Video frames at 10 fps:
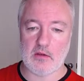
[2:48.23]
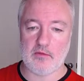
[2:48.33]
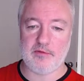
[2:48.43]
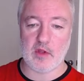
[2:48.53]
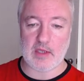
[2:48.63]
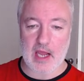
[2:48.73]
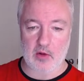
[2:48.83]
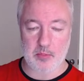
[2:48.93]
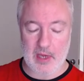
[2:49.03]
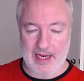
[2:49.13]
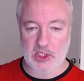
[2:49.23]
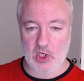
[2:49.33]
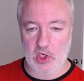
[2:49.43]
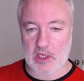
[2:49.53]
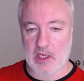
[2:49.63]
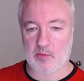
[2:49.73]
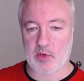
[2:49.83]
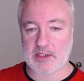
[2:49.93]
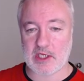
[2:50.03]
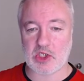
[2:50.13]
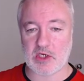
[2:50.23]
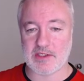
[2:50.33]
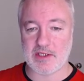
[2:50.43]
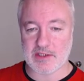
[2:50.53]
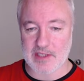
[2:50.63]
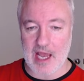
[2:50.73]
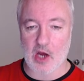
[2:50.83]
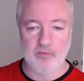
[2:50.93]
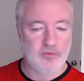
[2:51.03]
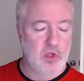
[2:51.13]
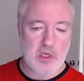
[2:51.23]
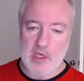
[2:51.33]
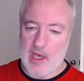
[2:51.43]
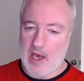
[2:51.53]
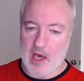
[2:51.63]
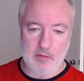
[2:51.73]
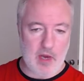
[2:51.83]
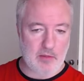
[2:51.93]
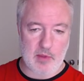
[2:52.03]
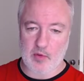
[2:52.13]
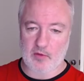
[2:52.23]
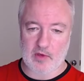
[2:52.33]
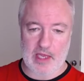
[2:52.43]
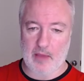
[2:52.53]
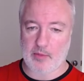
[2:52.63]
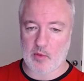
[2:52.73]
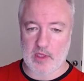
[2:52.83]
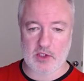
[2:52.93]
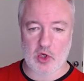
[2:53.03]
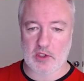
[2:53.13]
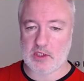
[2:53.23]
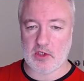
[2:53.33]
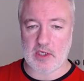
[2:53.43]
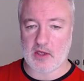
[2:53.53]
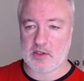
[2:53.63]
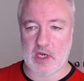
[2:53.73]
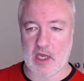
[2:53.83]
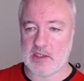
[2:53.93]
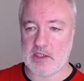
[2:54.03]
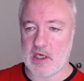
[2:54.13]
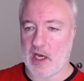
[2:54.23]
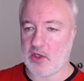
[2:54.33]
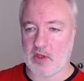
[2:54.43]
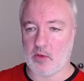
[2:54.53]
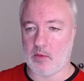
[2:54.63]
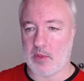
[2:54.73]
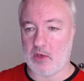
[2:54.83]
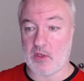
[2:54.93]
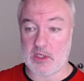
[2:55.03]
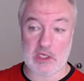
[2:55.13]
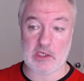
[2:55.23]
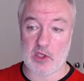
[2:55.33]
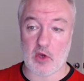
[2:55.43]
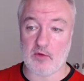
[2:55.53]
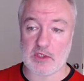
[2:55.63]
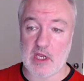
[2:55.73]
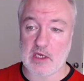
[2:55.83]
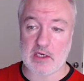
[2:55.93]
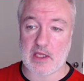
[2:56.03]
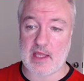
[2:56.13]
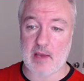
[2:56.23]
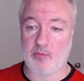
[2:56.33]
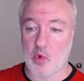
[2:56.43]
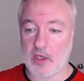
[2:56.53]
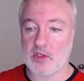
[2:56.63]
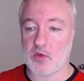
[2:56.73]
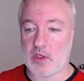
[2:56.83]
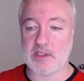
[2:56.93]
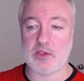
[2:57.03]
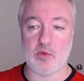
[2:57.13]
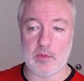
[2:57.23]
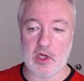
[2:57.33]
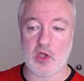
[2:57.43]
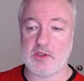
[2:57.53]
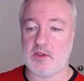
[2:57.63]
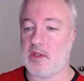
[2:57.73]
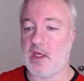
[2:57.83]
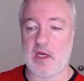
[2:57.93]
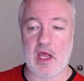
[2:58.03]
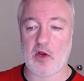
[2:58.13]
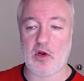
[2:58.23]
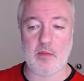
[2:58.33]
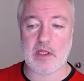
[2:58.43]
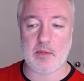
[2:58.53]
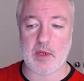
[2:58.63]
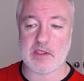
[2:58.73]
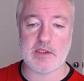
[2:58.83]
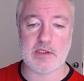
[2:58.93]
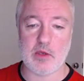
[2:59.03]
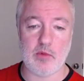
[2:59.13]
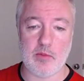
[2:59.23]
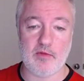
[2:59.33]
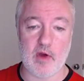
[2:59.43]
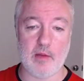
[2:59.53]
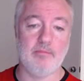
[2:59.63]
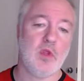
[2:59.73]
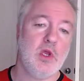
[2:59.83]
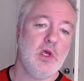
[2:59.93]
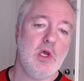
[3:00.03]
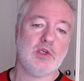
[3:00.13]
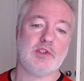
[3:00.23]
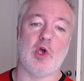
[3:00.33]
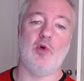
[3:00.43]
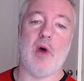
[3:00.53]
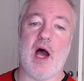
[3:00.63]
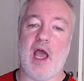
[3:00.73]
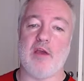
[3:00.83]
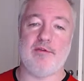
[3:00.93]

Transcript: further down. But actually looking at price action as it is now, I'd be perfectly happy with that to continue down to 90. I don't think it would be ridiculously overextended at that point, or at least it would be closer to that, and on a monthly basis it would be fine. So my